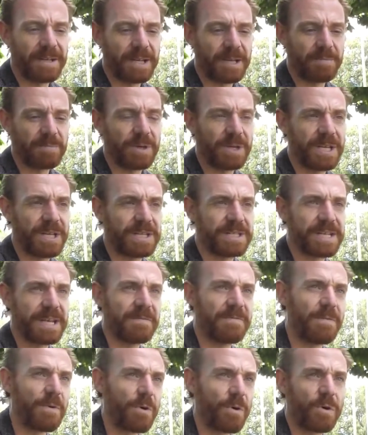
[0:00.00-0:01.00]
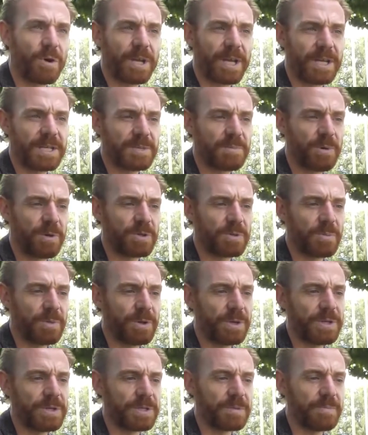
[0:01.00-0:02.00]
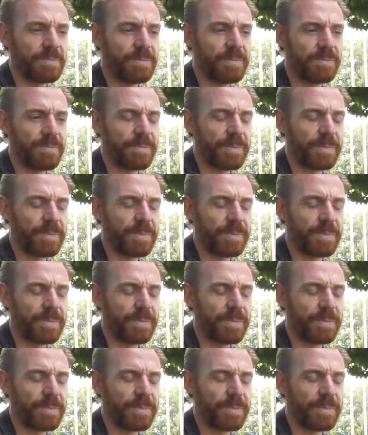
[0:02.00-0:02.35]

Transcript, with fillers: like, I'm not here to say for or against postmodernism.